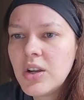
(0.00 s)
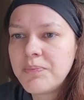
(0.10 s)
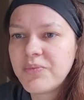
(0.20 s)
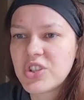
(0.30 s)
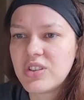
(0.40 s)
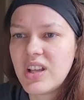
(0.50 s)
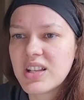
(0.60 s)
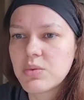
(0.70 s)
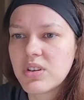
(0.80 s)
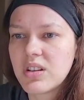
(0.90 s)
So next
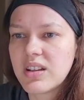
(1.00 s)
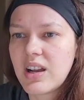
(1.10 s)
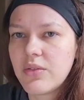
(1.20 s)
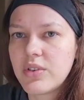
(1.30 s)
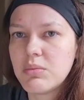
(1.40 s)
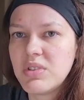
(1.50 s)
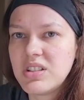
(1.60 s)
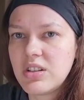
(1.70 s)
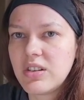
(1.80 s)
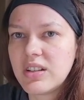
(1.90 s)
we're going to account for the
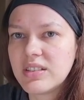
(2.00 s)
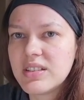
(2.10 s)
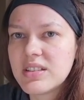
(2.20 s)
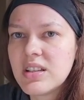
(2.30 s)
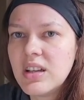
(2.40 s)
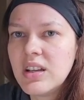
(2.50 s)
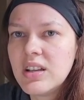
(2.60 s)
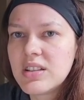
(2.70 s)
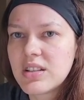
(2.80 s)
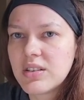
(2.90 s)
materials.
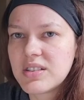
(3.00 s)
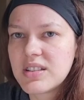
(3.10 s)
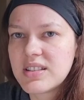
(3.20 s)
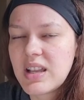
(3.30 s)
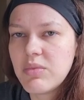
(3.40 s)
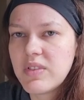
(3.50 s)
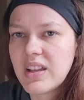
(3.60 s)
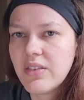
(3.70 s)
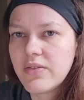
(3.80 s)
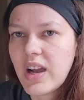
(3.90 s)
So it's the same
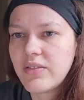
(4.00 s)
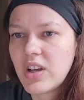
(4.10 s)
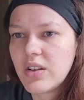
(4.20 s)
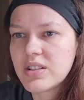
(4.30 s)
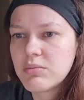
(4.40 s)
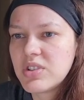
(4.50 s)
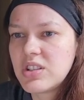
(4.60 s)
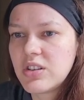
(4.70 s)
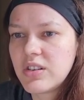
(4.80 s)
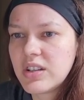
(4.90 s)
thing, $5 in
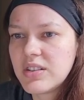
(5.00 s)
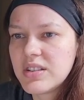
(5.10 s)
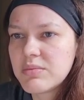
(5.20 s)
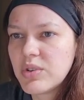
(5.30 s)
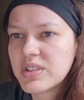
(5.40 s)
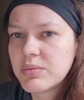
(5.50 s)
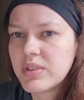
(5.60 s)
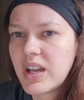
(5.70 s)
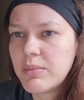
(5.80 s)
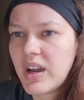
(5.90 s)
materials
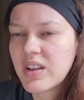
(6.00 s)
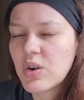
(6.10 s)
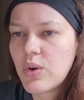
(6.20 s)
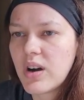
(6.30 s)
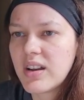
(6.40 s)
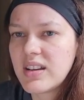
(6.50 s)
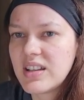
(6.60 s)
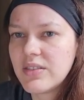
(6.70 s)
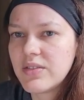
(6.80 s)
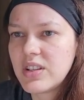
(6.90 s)
multiplied by the quantity
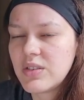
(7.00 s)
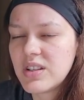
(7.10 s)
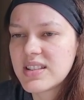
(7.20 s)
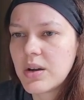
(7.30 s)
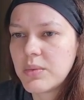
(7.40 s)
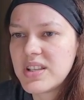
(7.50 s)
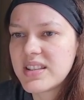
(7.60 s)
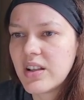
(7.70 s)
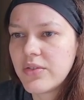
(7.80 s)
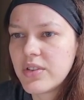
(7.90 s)
of the units that we
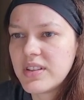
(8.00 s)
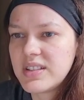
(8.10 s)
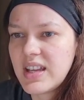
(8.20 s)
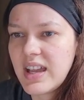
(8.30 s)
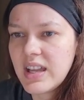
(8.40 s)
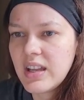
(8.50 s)
sell for the day.